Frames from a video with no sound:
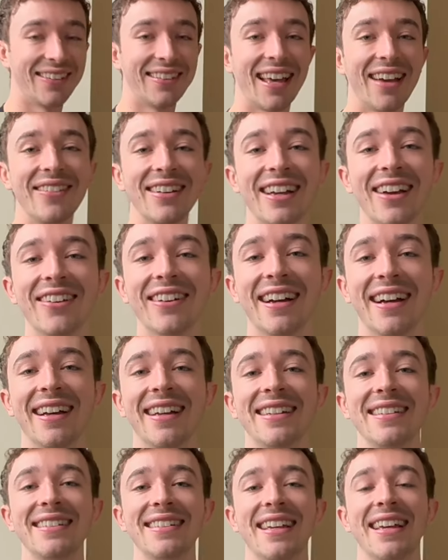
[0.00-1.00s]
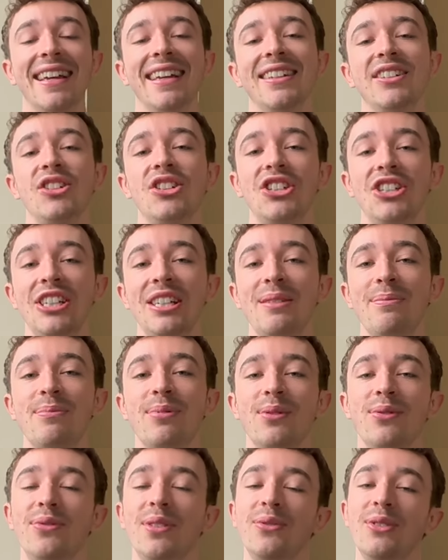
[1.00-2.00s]
there we go guys, a cheap
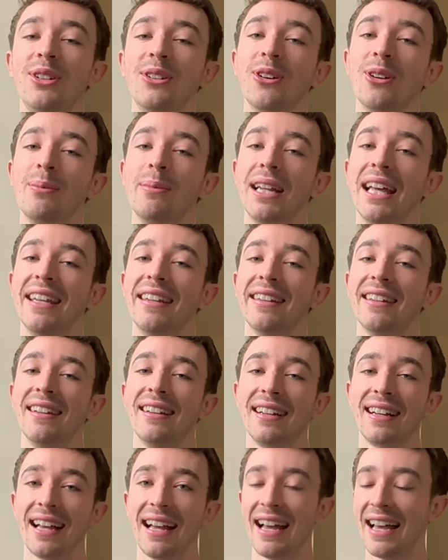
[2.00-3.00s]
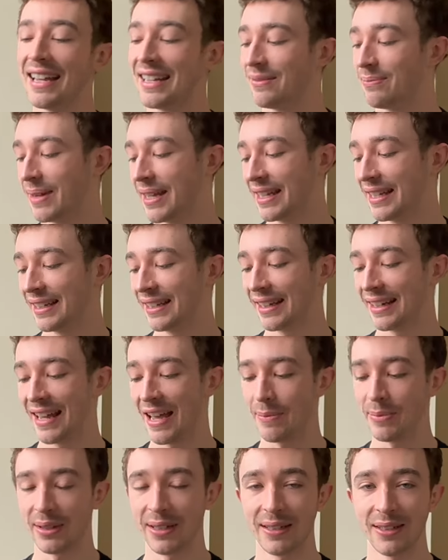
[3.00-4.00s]
$50 blender can make an
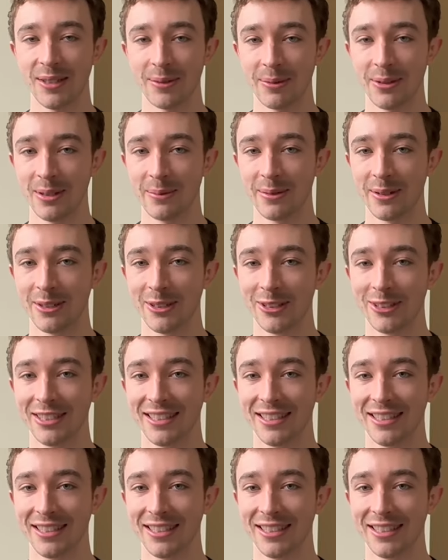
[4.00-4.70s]
epic smoothie bowl.